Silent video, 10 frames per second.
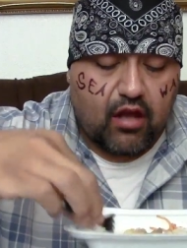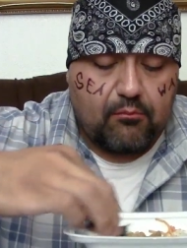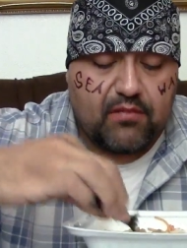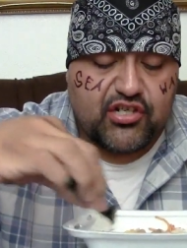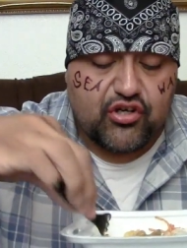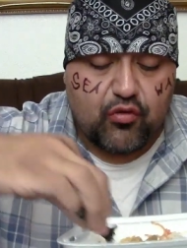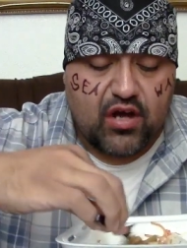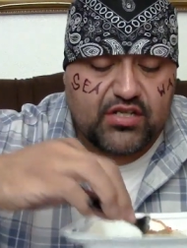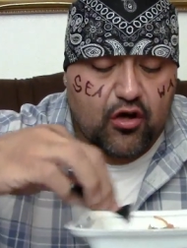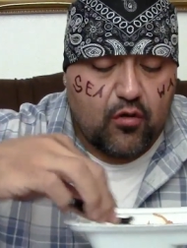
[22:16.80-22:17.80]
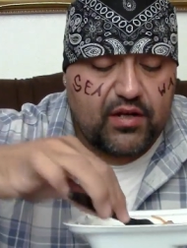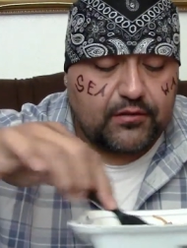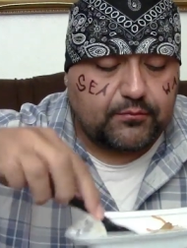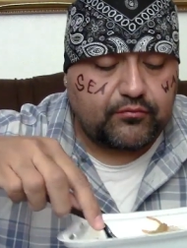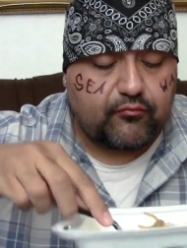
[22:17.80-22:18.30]
Make sure to watch the homie
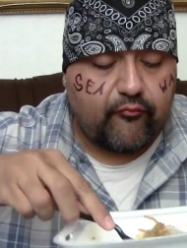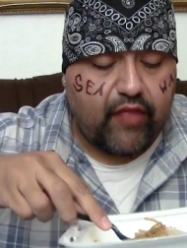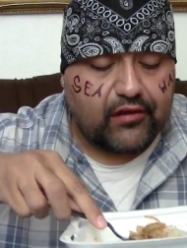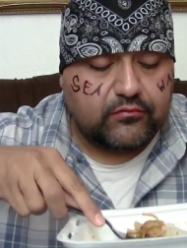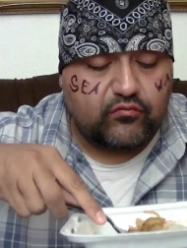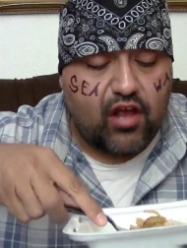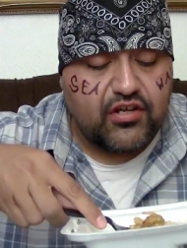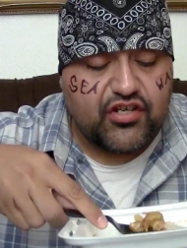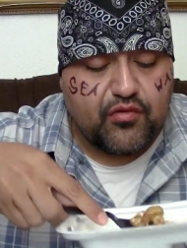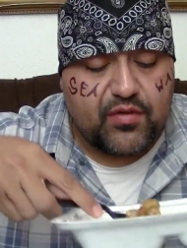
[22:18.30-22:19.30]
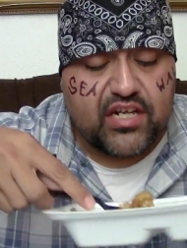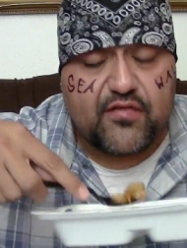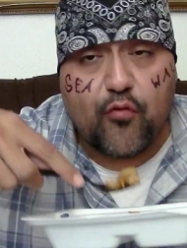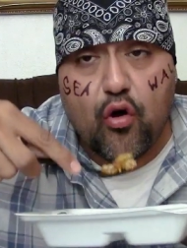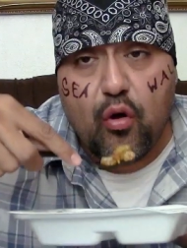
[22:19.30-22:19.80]
Snoopy Eats
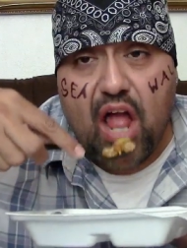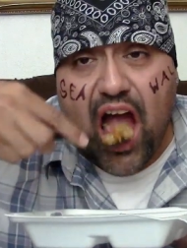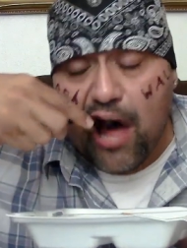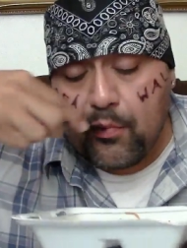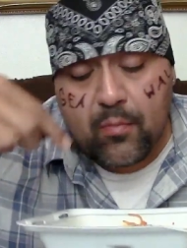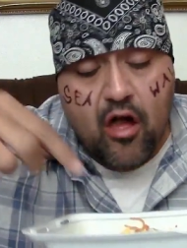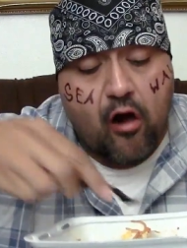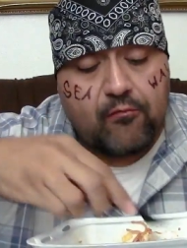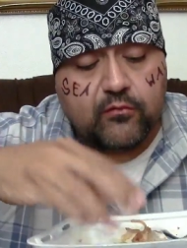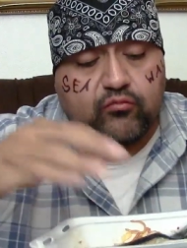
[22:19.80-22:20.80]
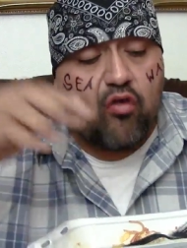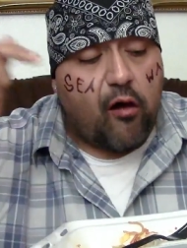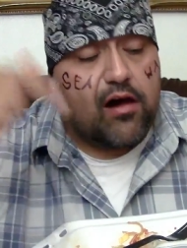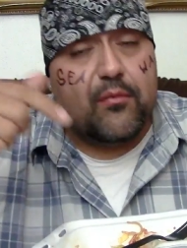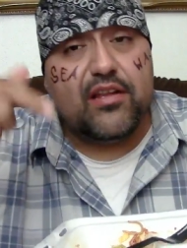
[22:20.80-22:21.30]
408.
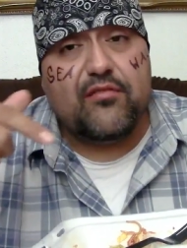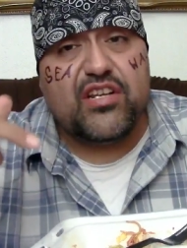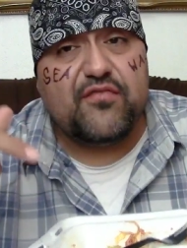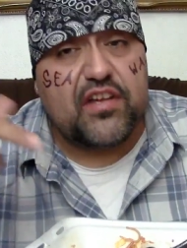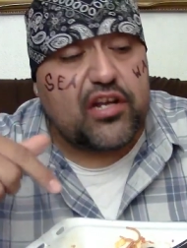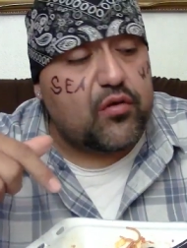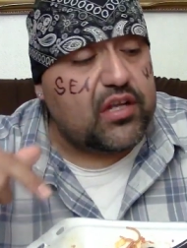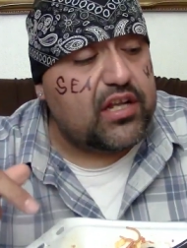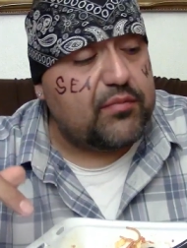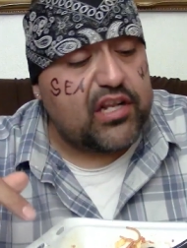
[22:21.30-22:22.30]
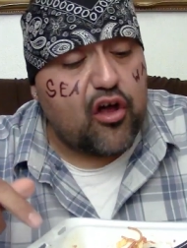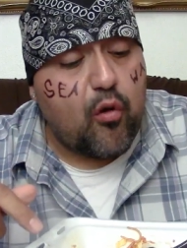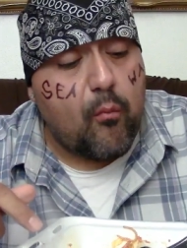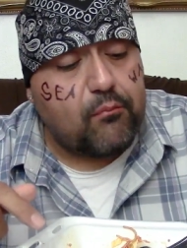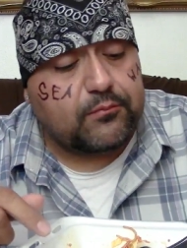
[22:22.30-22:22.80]
I'm going to leave his video in the link below,
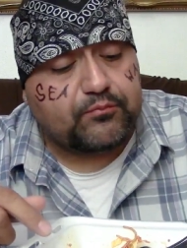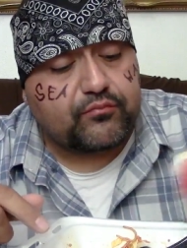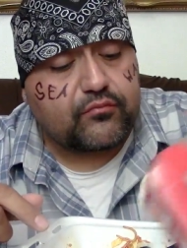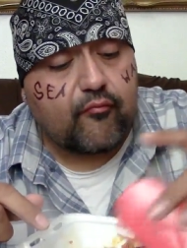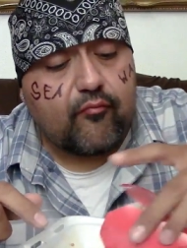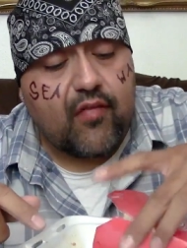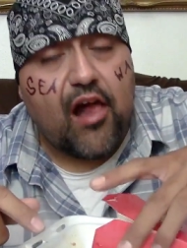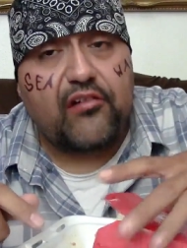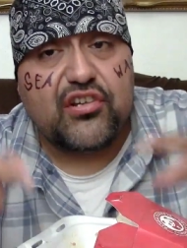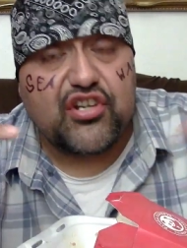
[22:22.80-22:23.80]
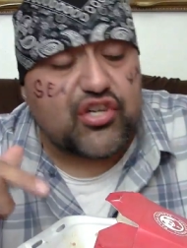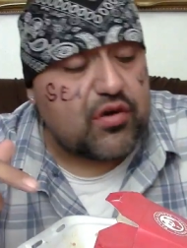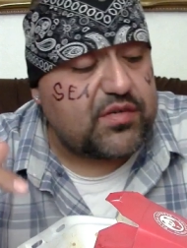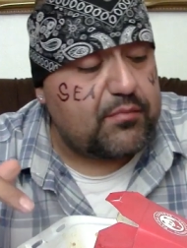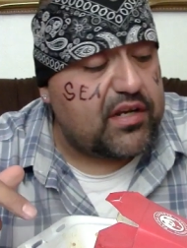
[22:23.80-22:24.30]
the
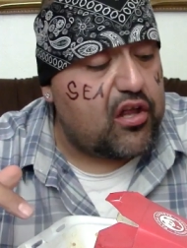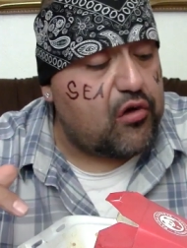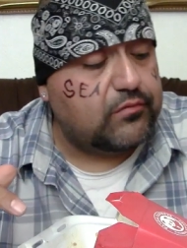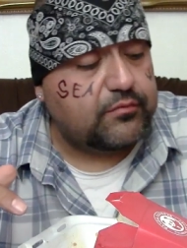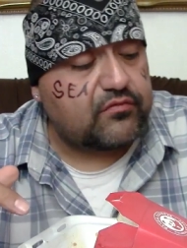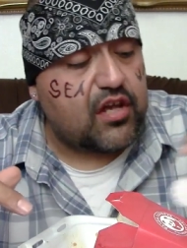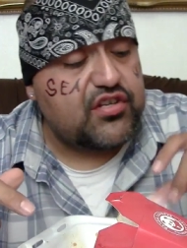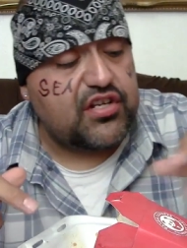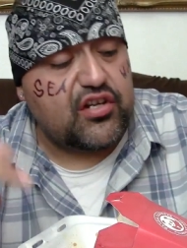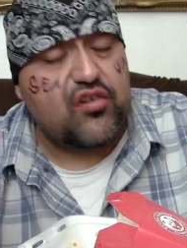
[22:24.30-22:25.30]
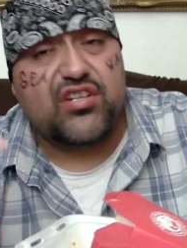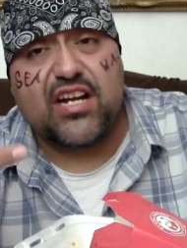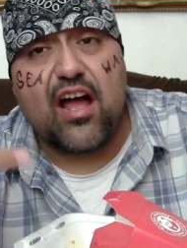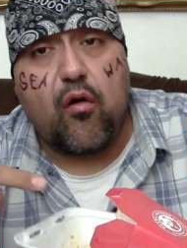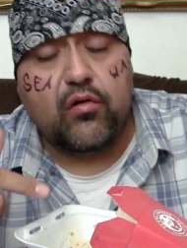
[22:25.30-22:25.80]
description below, so you can go check
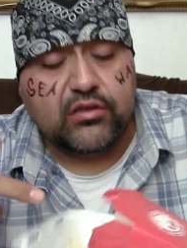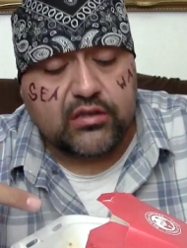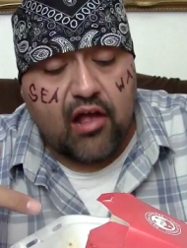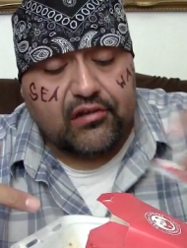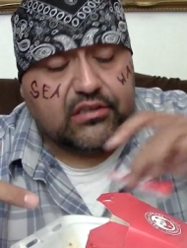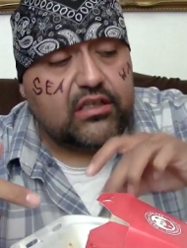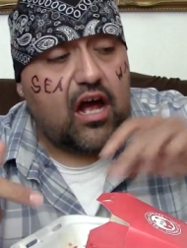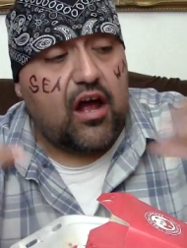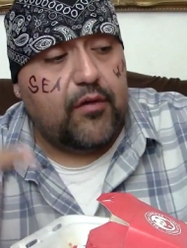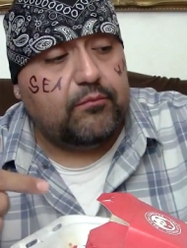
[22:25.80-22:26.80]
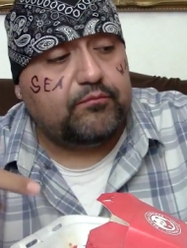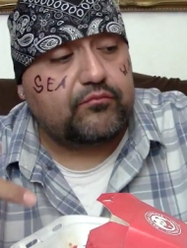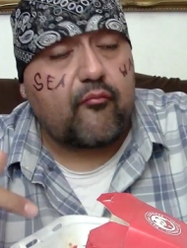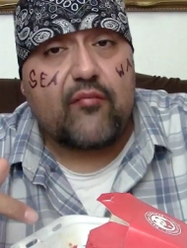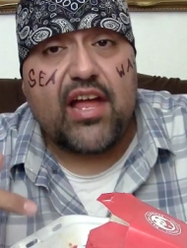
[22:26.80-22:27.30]
out um,
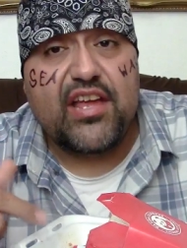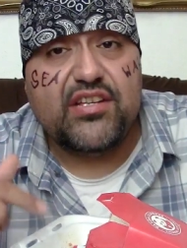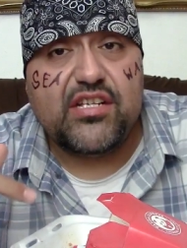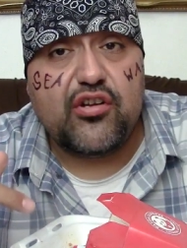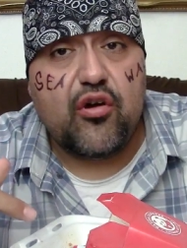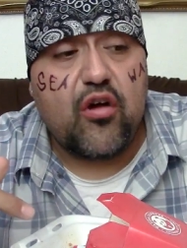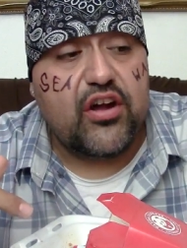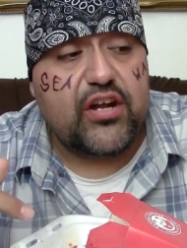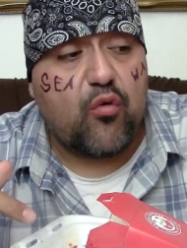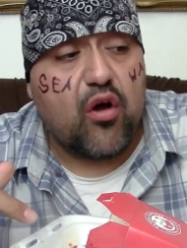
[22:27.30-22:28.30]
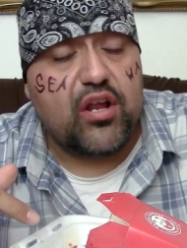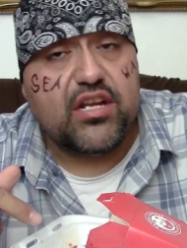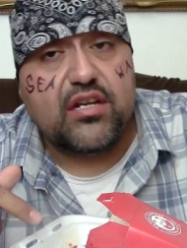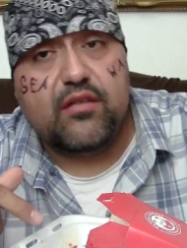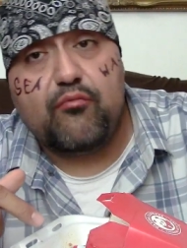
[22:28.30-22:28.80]
his, you know, honey walnut
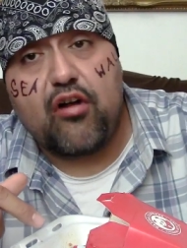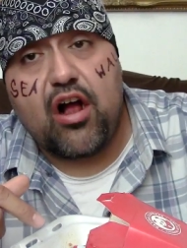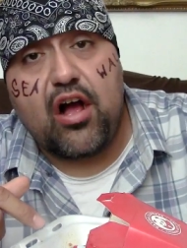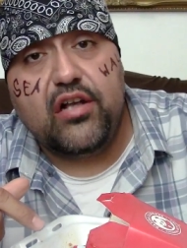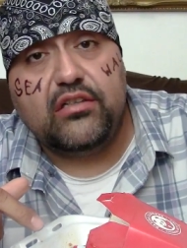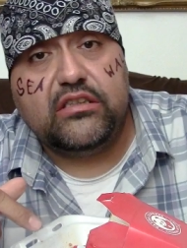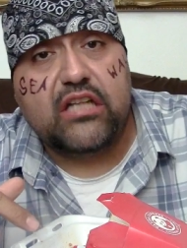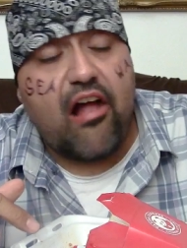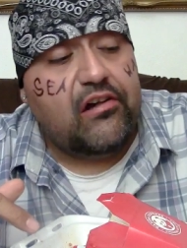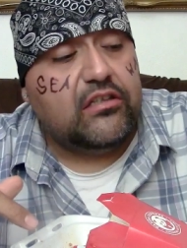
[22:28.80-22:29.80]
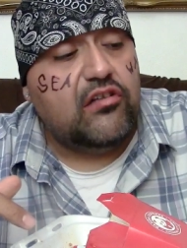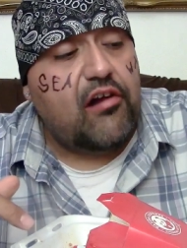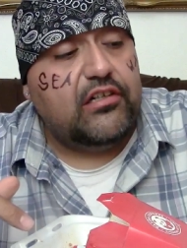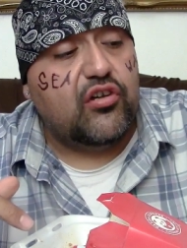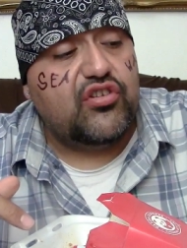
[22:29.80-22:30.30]
prawns,
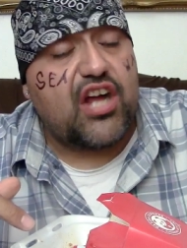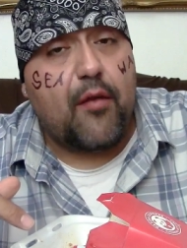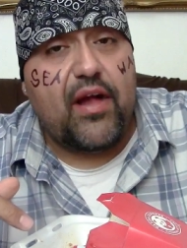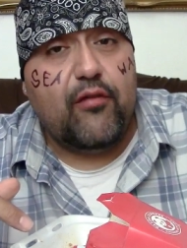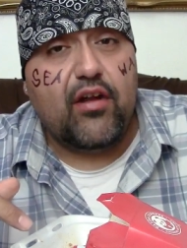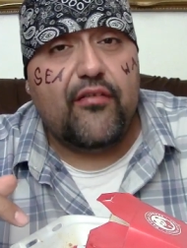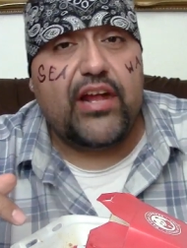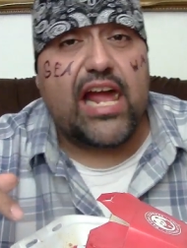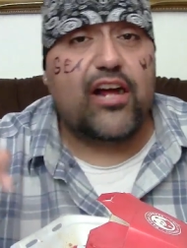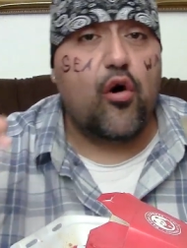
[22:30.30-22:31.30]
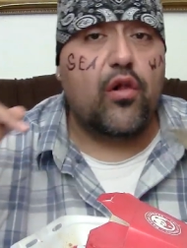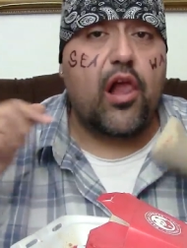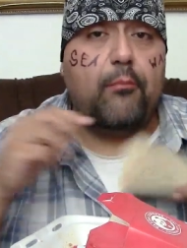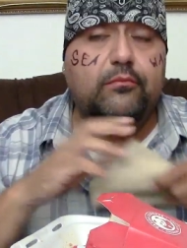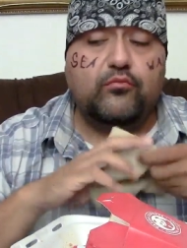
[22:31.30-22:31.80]
you know, chow mein, whatever he had going on.